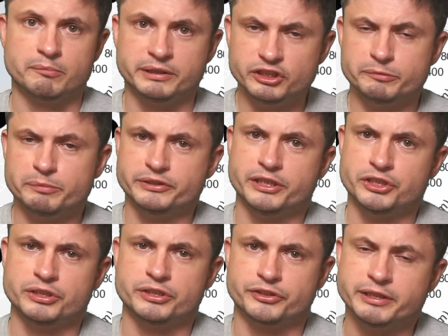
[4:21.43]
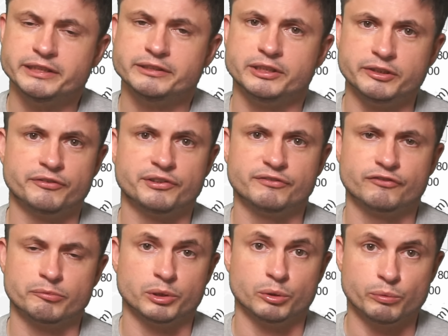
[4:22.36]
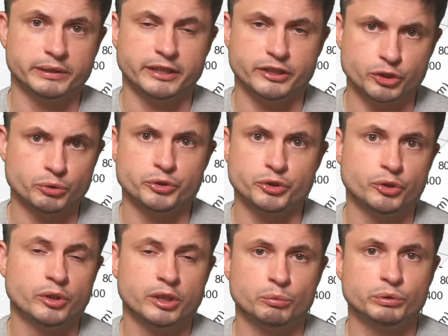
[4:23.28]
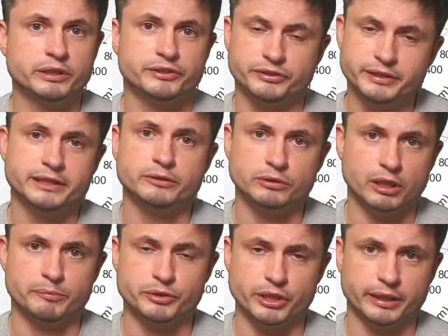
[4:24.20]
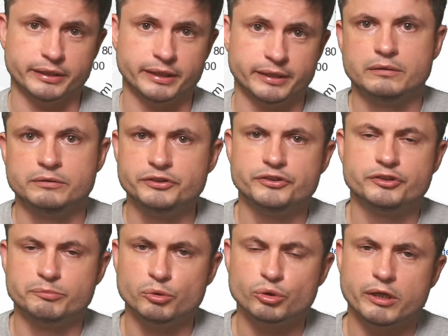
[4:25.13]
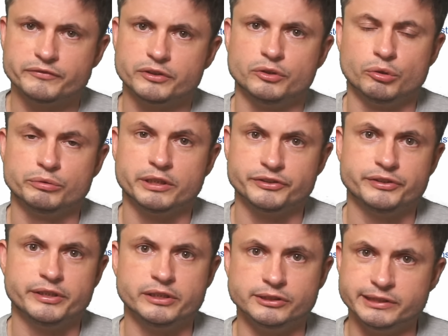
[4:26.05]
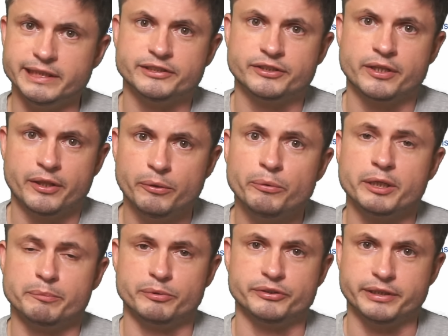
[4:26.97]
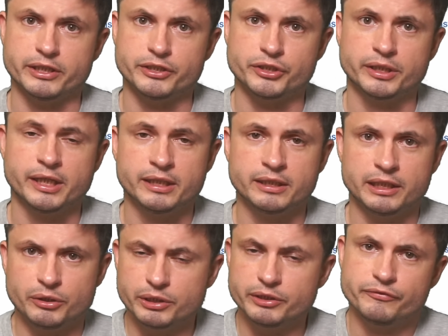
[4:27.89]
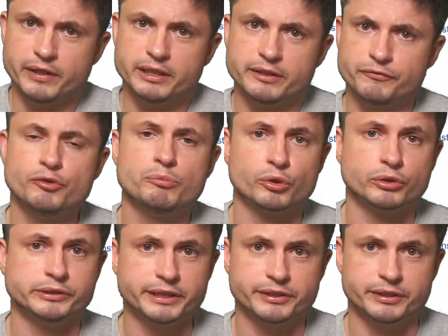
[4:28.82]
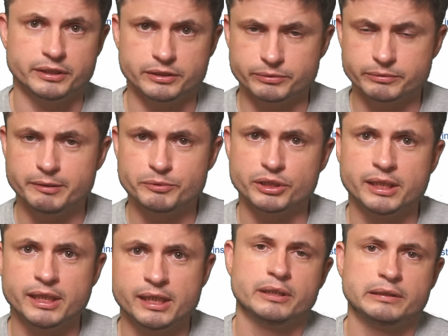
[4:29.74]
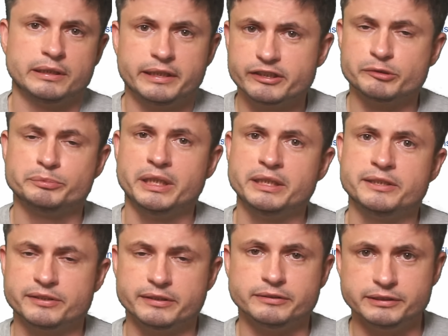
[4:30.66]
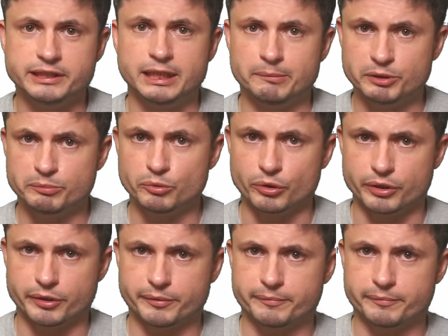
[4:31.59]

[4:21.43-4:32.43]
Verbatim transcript: But this precession is slightly different from the one I showed you with a single object. This is more often known as the Lense-Thirring precession, and you can find a few more links in the description that explain this a little bit more.